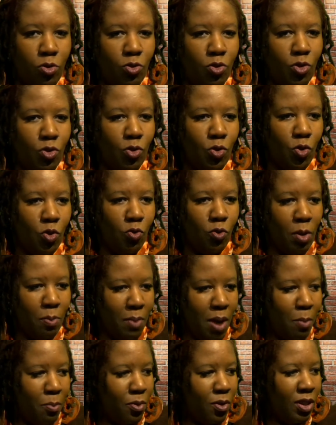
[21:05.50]
you to
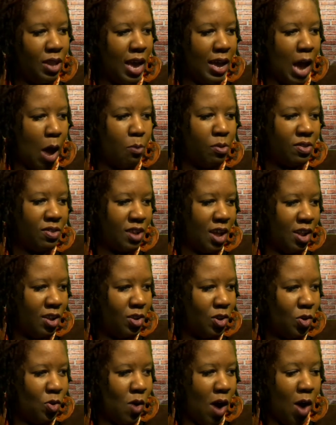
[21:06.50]
remember. Like I was
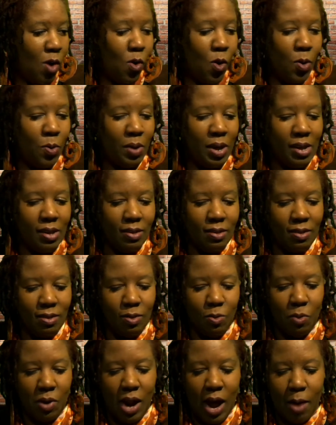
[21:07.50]
telling you, I always,
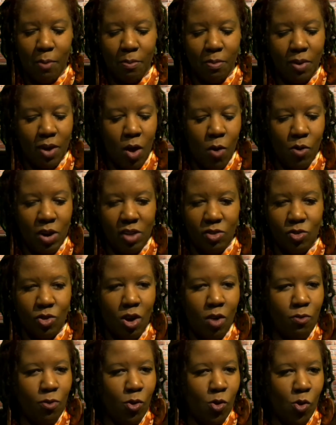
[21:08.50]
when I'm going into
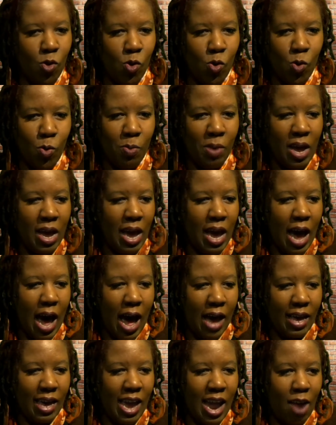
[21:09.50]
a room,
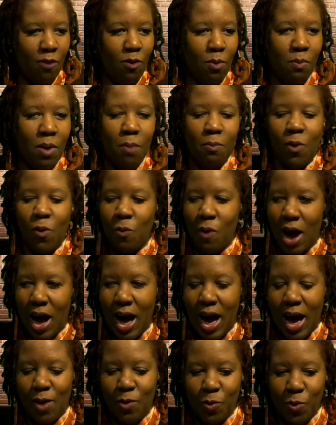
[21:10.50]
I can't remember
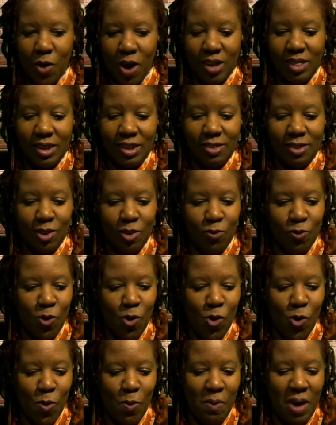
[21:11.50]
why I walked into the
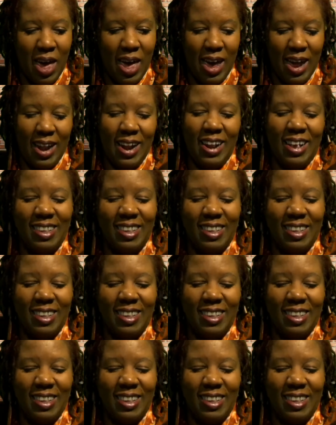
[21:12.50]
room. And